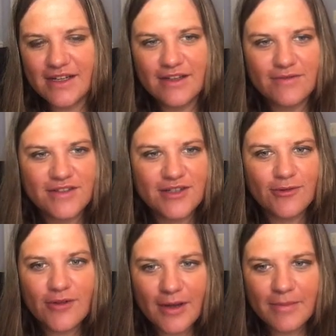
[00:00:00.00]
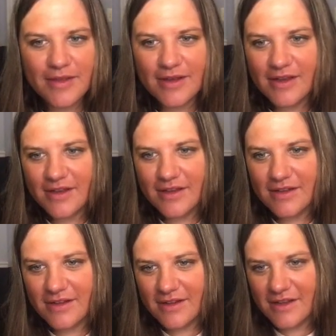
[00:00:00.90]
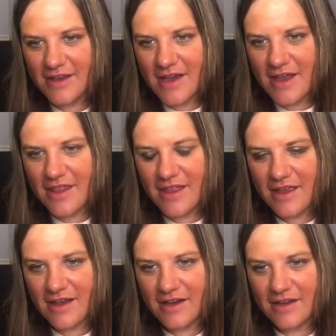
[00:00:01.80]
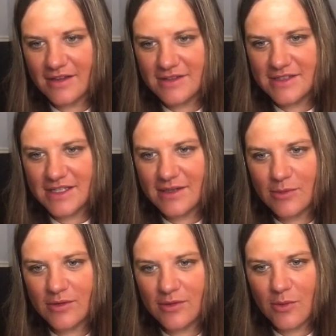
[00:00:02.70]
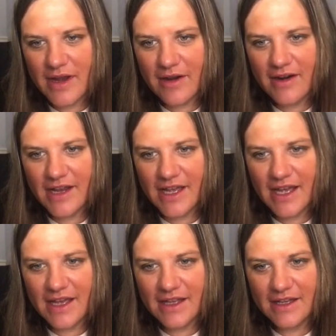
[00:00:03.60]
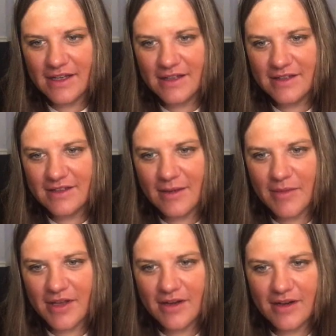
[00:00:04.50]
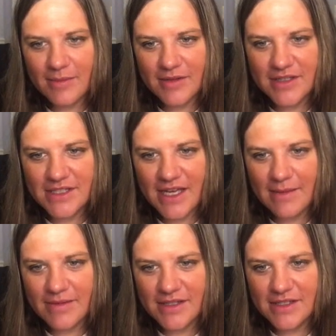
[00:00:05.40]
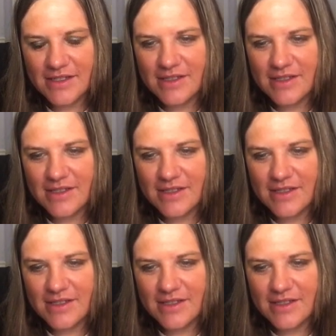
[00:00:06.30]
You've screwed up the SQL query and something horrible has happened.